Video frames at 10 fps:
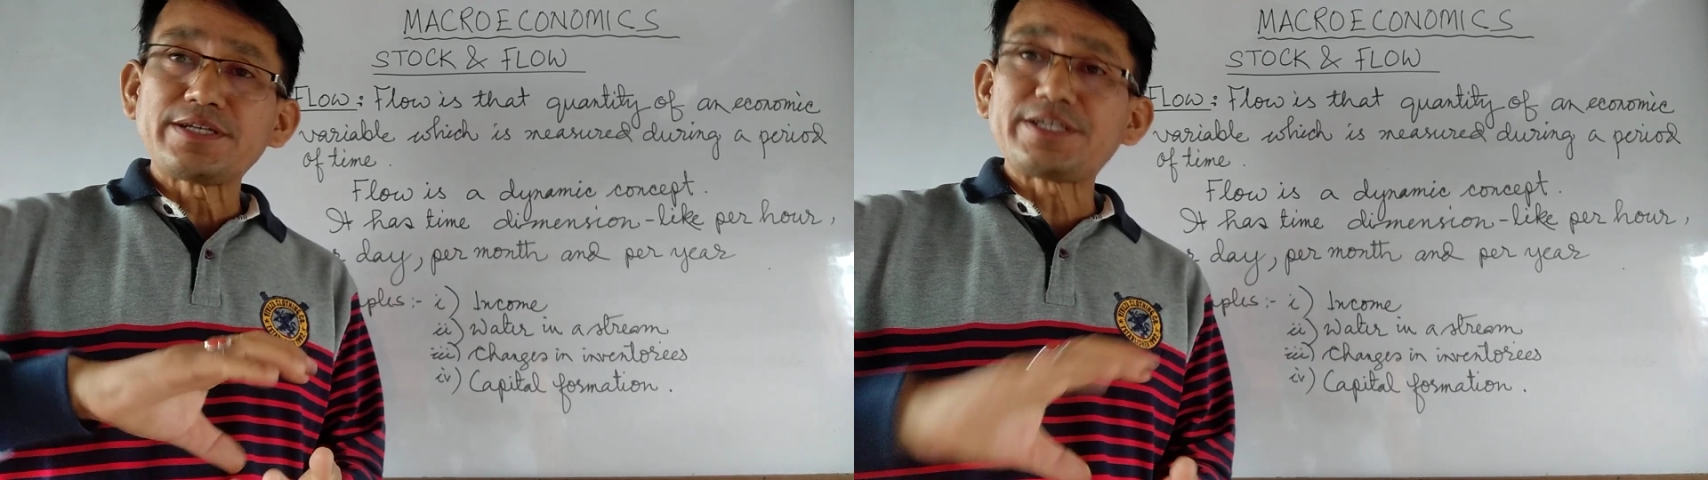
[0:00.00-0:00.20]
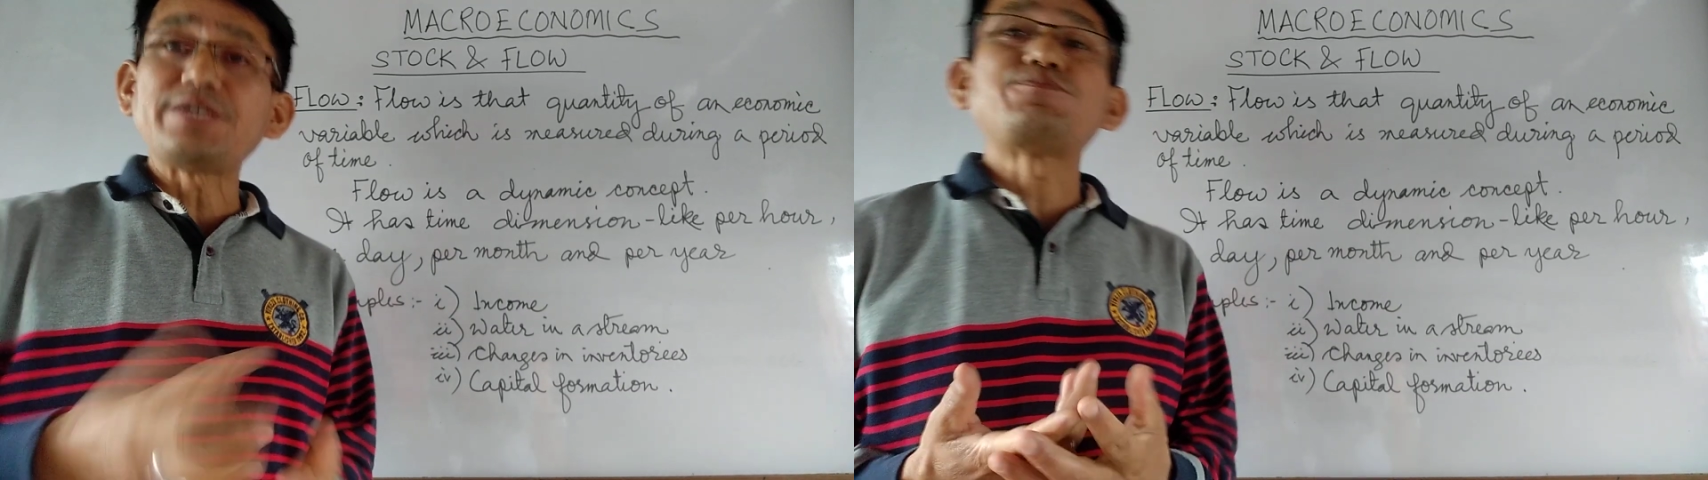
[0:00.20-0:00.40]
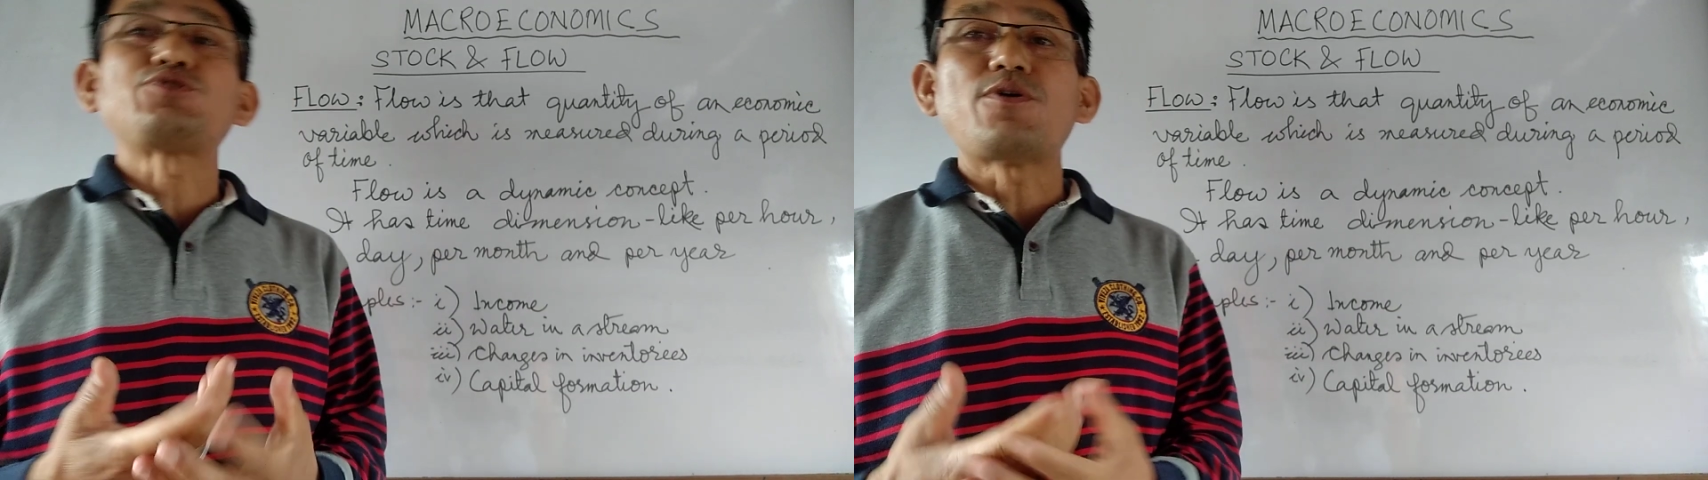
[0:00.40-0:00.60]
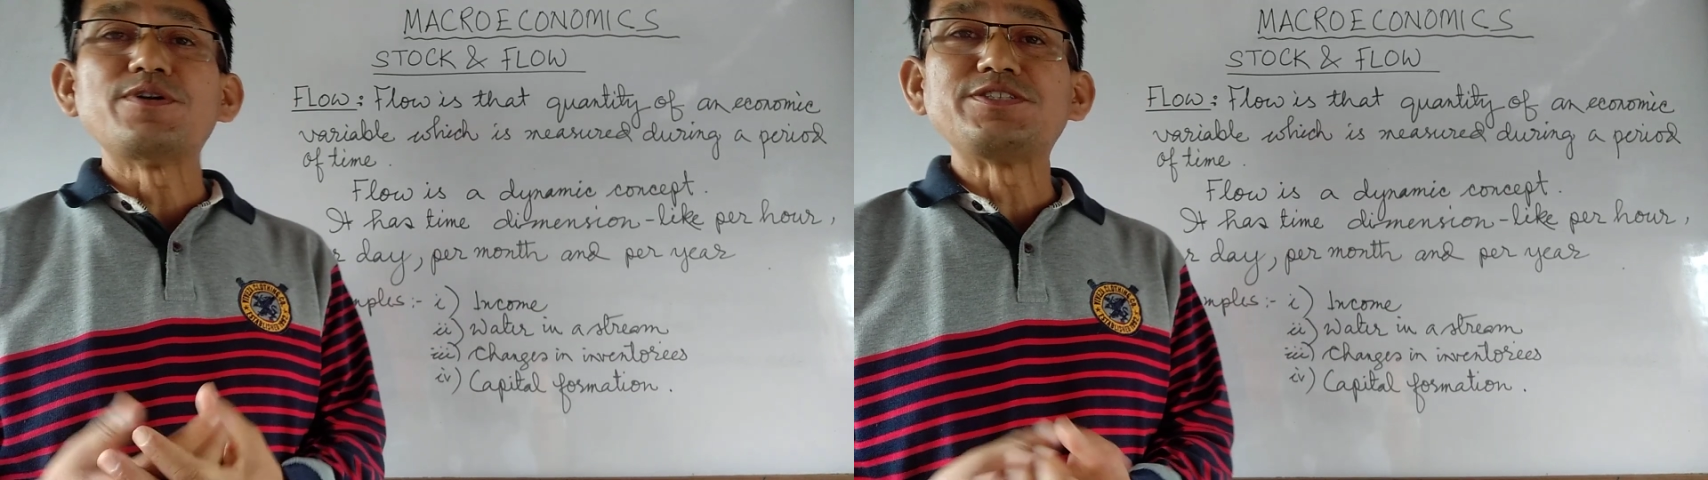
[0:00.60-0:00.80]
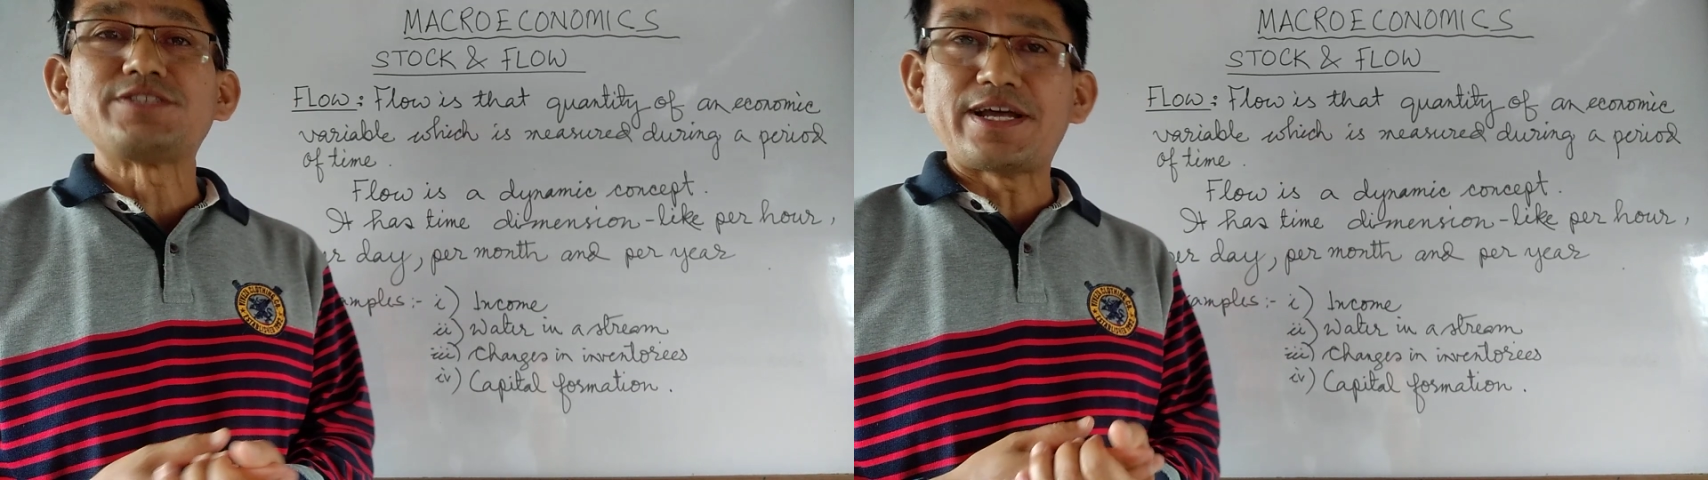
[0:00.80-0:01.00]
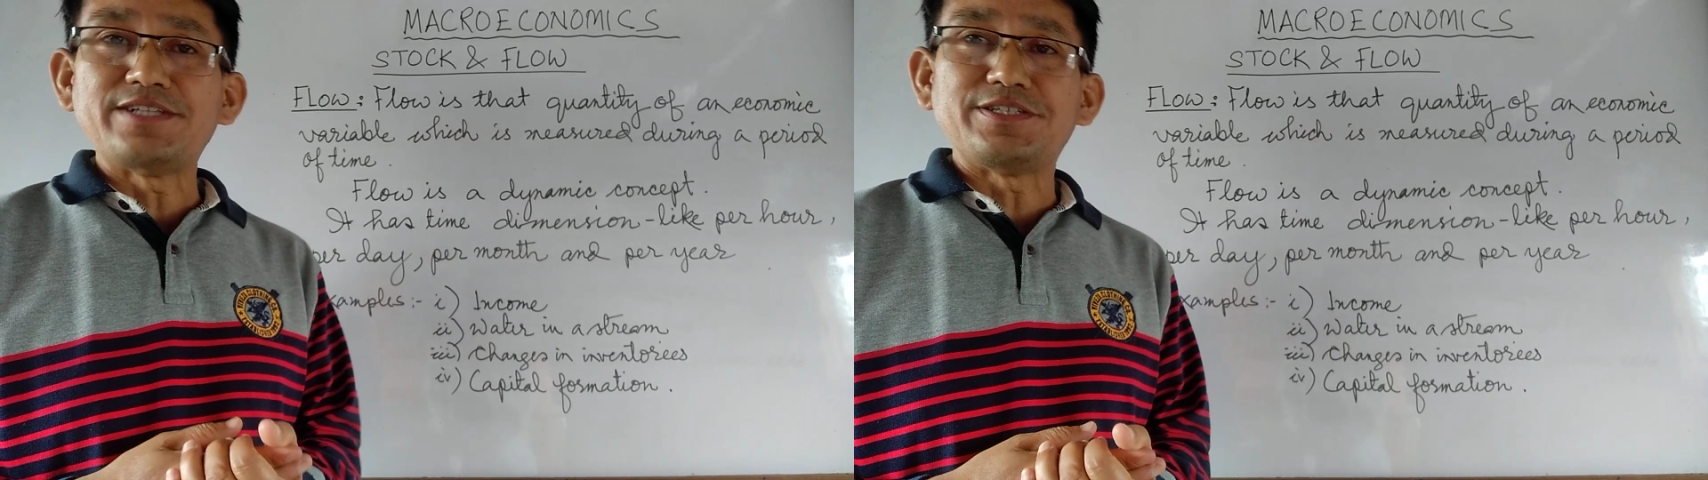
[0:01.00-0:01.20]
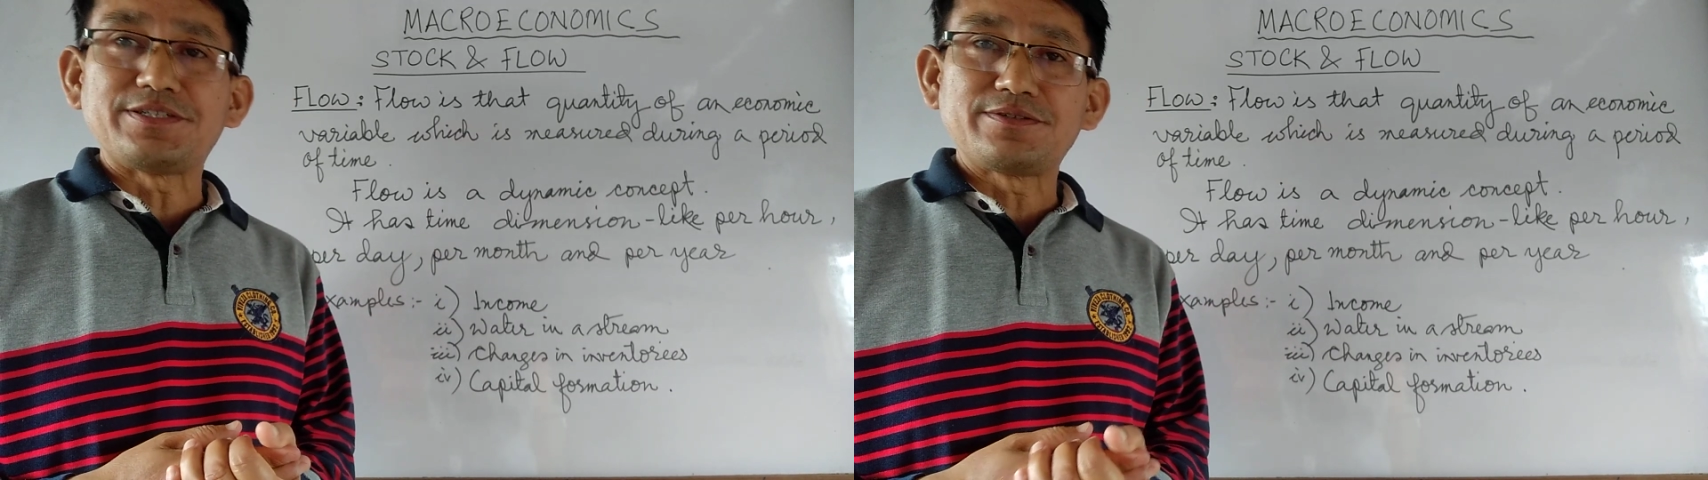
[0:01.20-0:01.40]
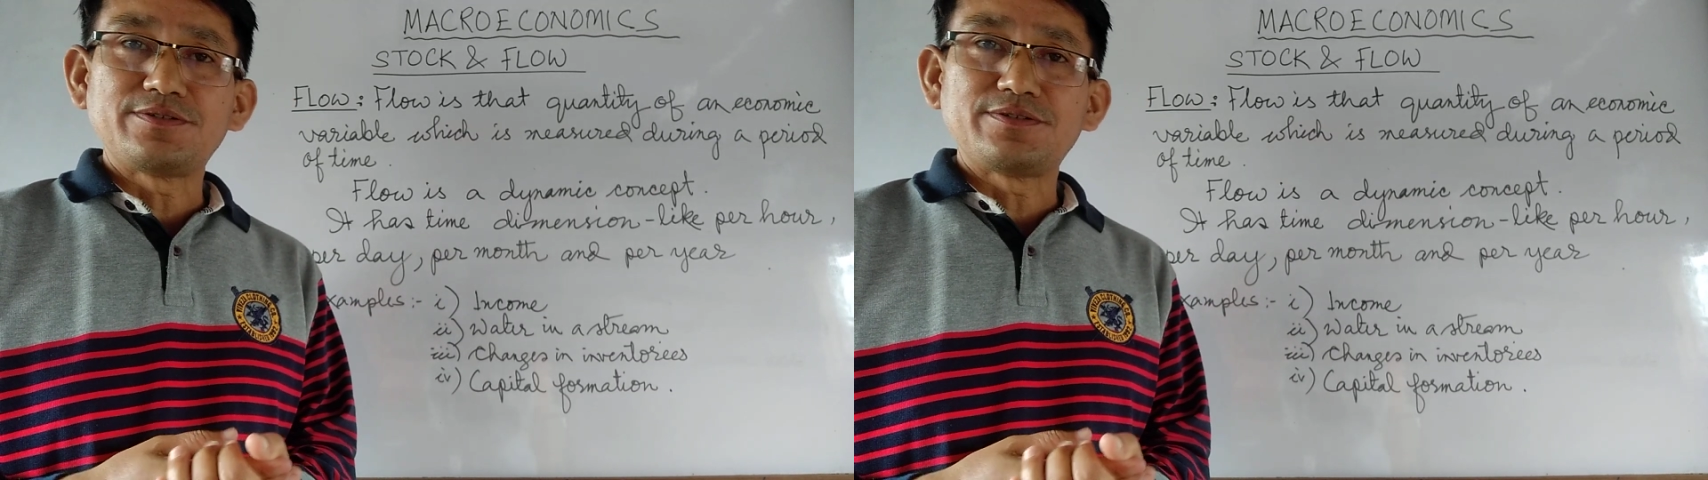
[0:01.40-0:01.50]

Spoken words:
keeps on changing.